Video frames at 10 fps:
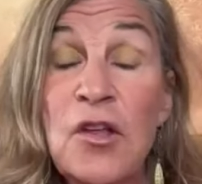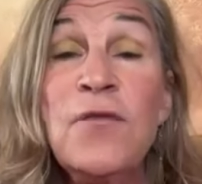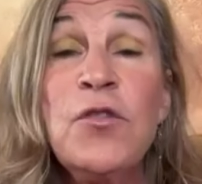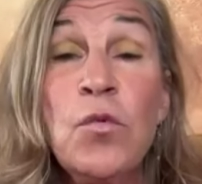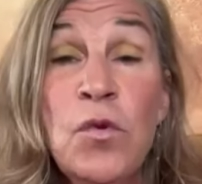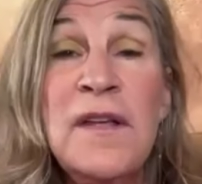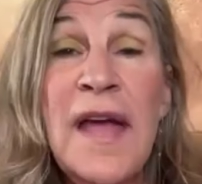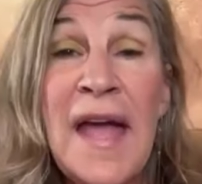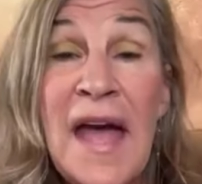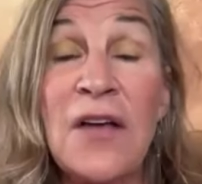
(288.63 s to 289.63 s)
you have to
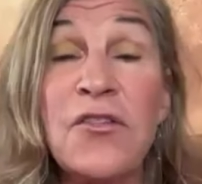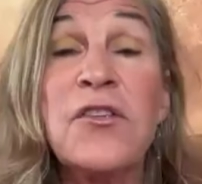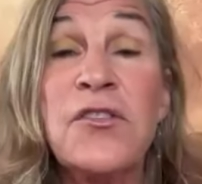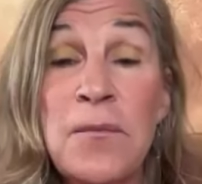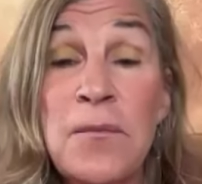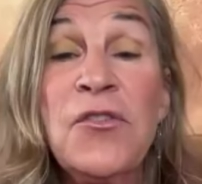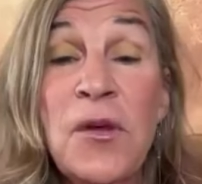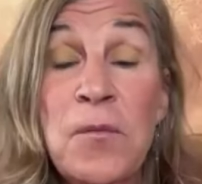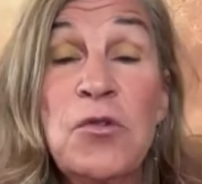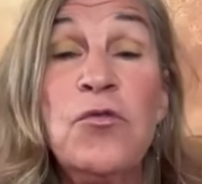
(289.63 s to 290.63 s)
really ask, send me
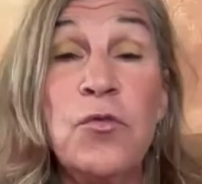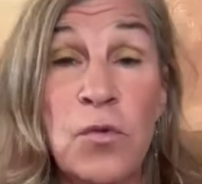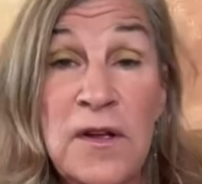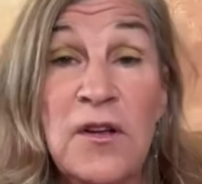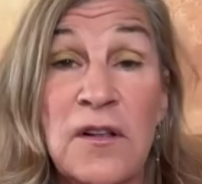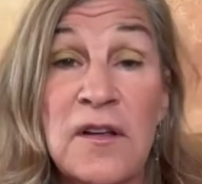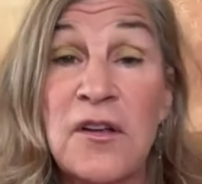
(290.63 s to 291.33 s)
someone who's real.